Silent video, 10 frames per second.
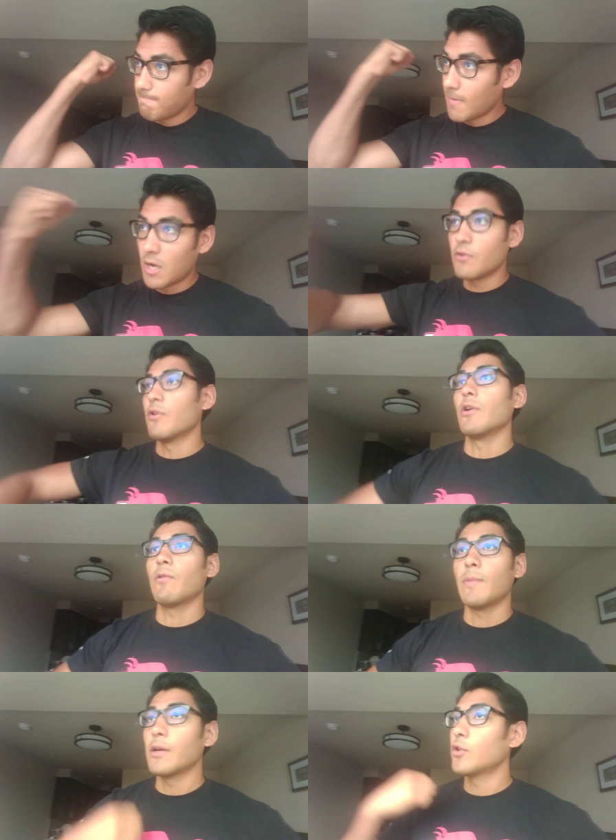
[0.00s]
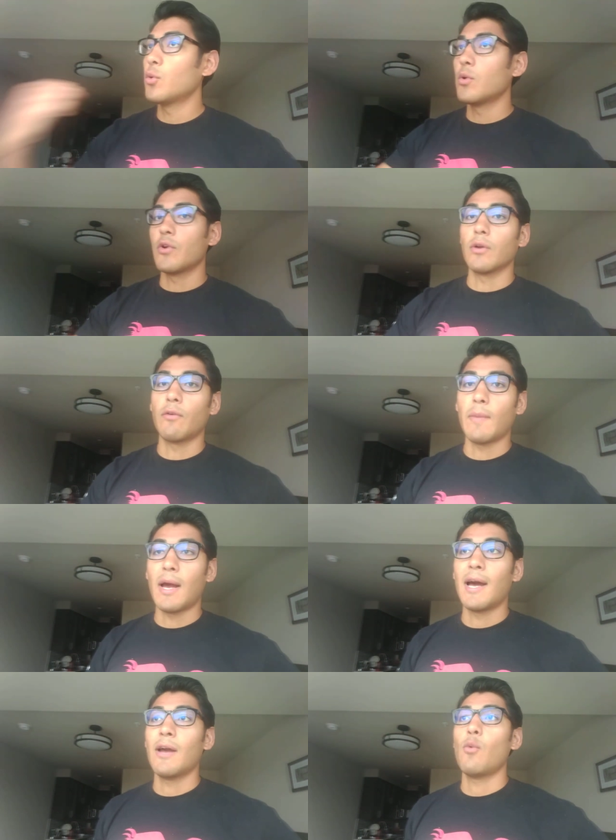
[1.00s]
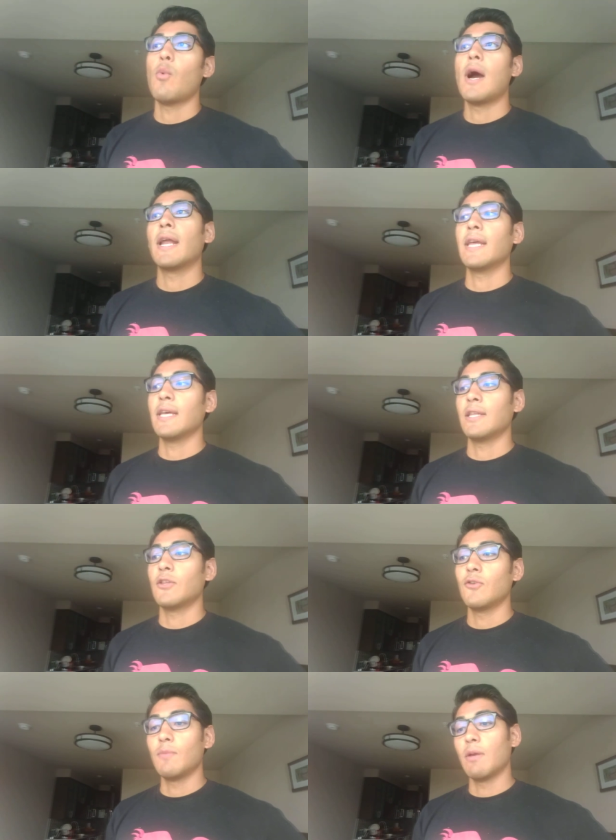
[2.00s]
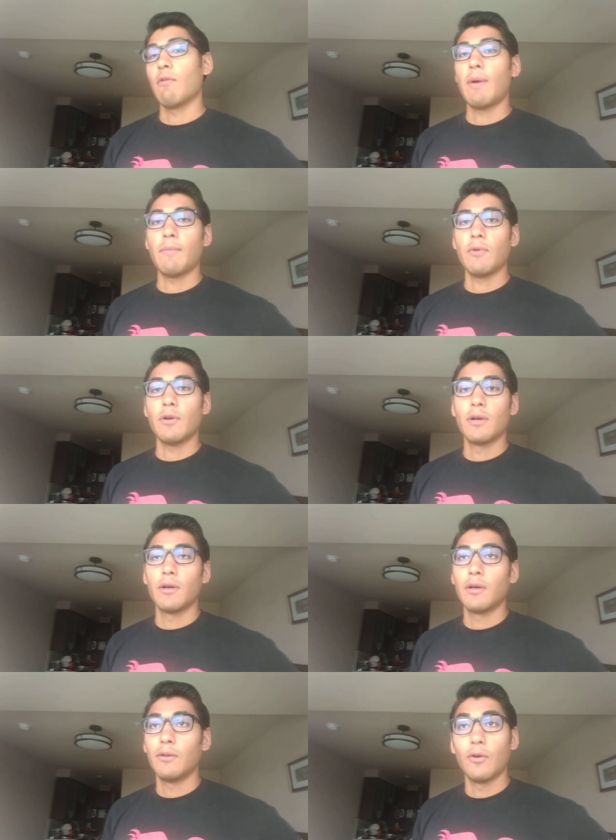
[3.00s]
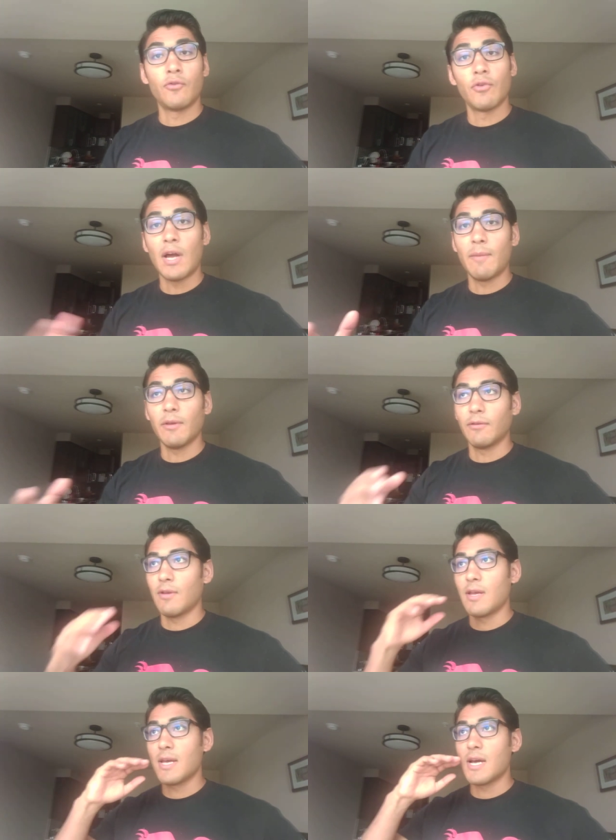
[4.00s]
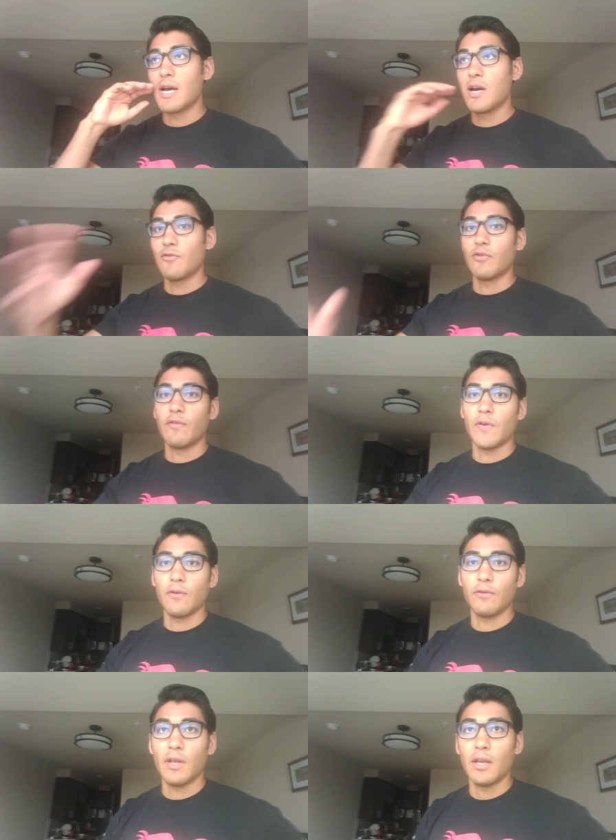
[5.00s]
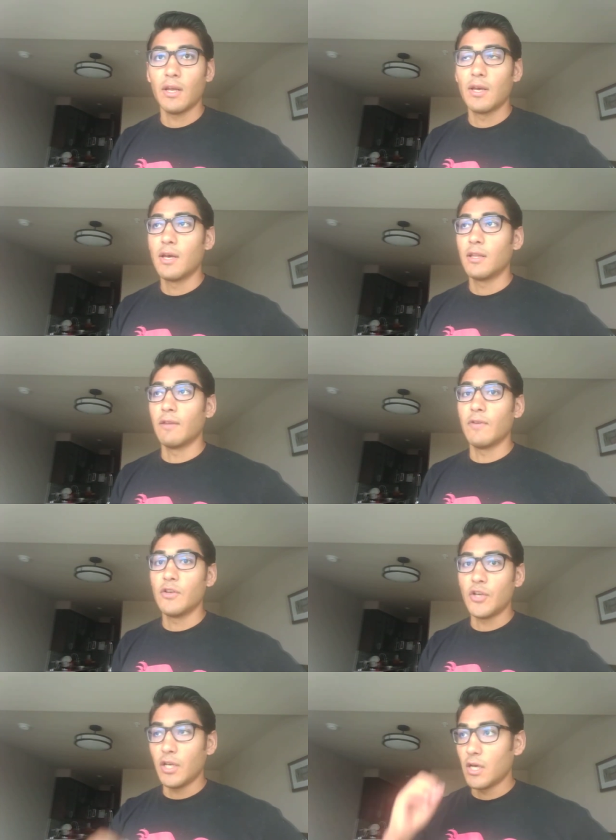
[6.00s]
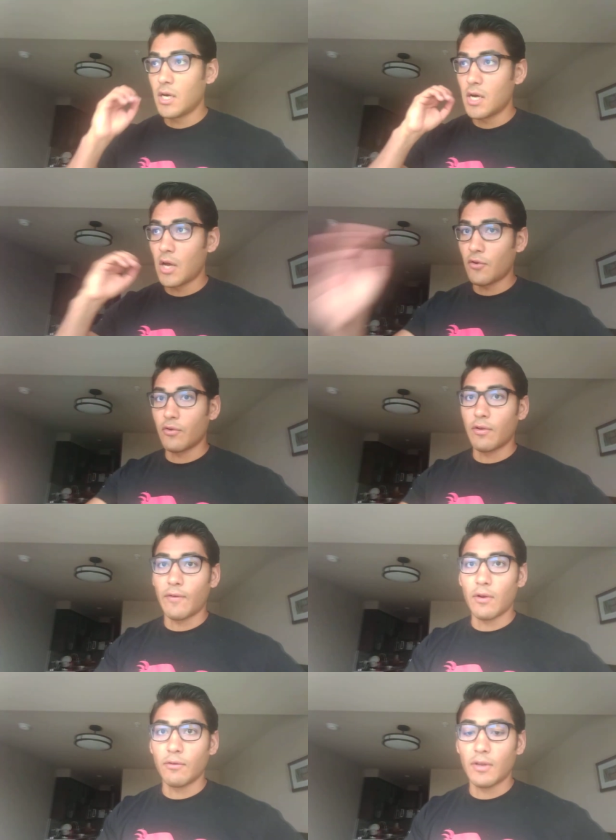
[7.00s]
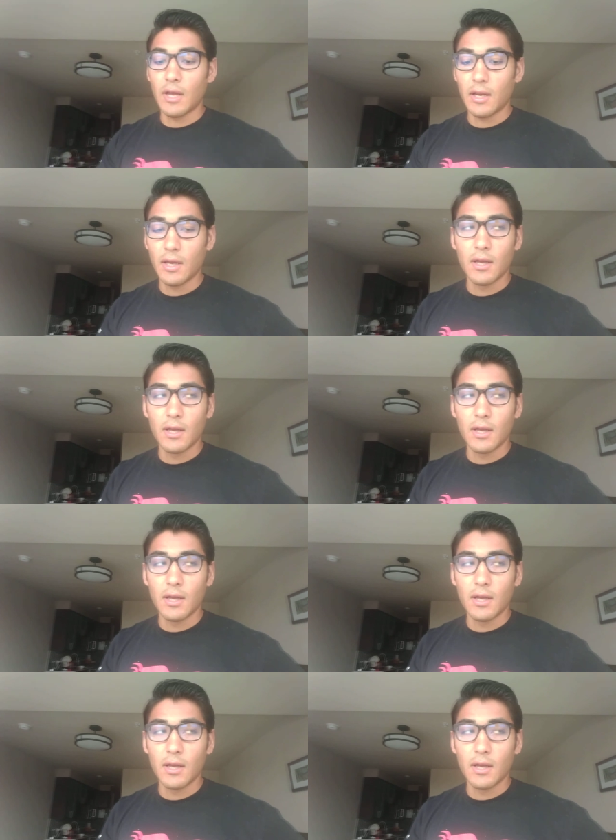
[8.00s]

100 years from now, 200 years from now, I want it to be remembered. Nostradamus, hundreds of years dead. Da Vinci, hundreds of years dead.